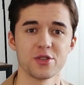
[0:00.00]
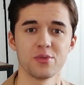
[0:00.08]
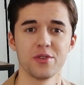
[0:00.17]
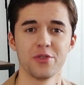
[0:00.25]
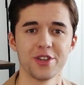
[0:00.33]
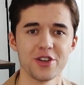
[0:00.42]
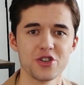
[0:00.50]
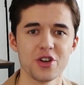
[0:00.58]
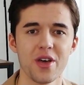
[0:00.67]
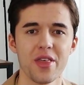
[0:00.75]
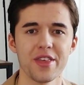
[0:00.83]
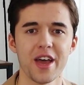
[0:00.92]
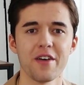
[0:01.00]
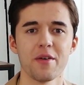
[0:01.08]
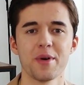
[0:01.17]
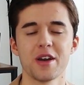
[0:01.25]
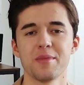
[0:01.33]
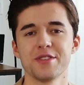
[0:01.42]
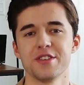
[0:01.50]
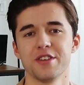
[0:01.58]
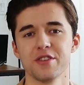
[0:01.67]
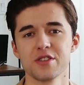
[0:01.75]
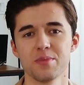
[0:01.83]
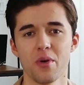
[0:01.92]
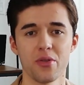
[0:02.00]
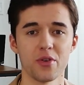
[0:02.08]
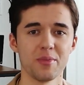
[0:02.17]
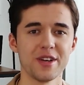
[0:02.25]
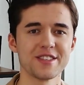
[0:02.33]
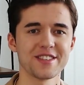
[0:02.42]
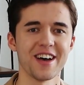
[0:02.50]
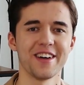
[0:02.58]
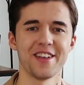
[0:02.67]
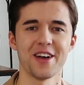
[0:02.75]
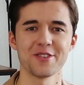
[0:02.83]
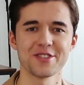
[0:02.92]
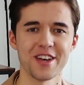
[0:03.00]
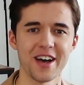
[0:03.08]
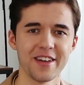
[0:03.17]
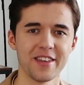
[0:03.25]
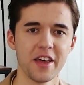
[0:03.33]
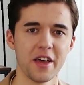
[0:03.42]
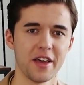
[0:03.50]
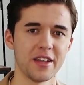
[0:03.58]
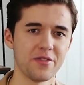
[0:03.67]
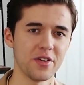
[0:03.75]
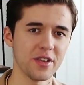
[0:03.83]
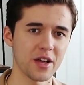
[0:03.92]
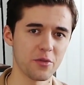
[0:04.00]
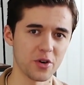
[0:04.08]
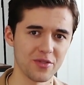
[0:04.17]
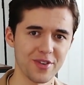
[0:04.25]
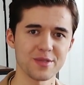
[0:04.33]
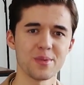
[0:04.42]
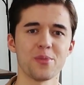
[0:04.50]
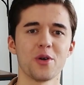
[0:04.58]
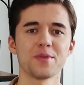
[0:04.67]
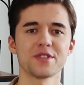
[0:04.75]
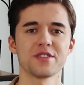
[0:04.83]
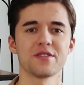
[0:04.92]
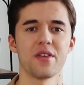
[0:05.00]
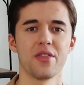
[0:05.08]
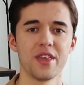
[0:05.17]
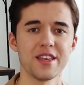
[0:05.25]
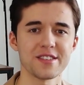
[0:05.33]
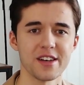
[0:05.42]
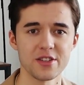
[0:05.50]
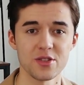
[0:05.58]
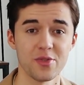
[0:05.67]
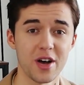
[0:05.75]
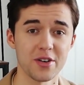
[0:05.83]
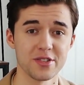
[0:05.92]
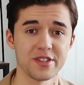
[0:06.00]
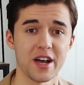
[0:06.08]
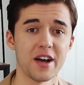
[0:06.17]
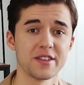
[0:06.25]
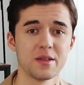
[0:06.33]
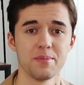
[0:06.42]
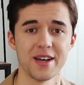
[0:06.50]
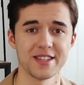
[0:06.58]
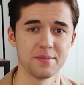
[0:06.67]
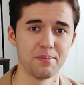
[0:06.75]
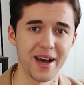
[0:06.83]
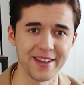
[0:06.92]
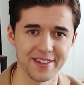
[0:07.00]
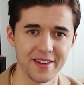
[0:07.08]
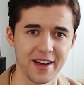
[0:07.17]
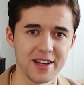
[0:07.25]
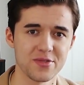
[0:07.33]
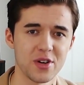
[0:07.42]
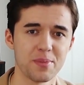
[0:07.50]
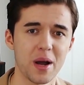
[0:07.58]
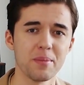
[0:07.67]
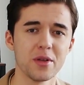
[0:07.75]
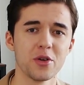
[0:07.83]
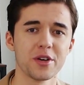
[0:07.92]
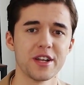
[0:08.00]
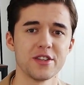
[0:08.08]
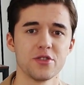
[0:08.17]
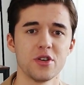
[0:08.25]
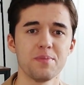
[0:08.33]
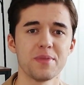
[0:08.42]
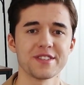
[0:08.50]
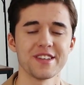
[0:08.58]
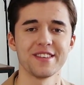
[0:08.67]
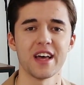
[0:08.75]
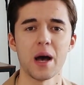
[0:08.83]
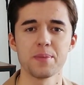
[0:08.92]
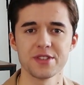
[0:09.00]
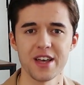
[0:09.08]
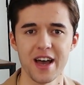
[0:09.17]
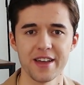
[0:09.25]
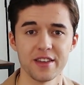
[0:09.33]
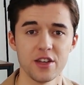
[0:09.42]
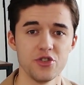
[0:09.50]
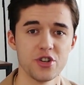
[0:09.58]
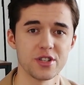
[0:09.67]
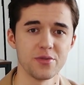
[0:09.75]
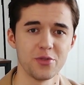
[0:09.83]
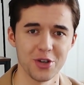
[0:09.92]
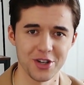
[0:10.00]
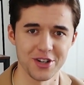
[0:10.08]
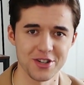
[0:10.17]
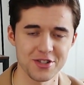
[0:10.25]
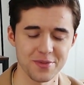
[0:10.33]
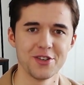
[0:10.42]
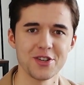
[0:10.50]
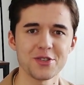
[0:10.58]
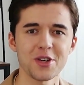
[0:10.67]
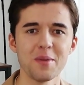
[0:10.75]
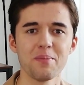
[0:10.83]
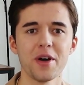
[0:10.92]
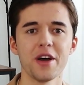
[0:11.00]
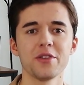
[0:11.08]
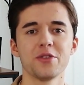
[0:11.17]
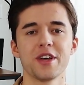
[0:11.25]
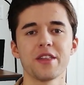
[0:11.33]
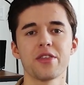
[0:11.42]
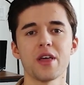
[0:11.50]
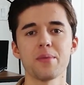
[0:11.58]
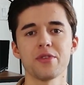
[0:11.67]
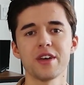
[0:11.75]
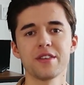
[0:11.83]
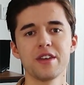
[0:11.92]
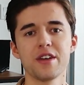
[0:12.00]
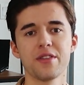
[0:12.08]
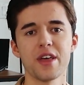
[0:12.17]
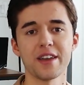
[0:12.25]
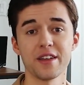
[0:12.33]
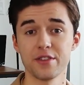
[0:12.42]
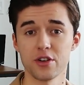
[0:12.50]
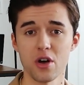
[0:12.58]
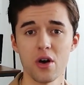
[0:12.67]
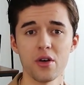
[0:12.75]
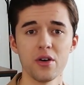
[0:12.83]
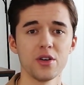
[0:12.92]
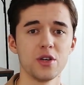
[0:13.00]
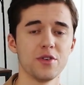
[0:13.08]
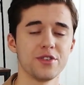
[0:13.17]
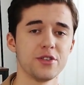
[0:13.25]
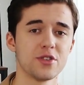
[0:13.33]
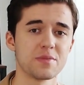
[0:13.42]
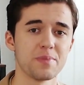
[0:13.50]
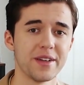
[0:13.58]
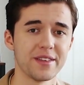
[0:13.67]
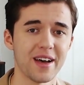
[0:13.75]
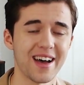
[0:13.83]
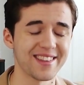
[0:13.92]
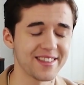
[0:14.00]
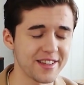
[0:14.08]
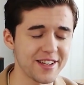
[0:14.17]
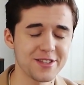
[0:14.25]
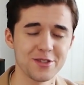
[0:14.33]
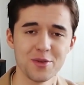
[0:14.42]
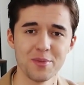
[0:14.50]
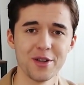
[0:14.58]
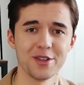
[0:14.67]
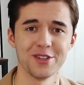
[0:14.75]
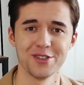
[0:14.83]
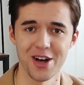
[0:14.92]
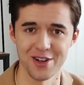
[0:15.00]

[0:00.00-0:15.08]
square footage. They have a better materials both from inside and outside, and I feel like for investment purposes, these kinds of houses are the best bet, as we're probably looking at 30% upside in just a few years. Just to compare, to get something near that in Toronto, you would need to spend at least $2 million.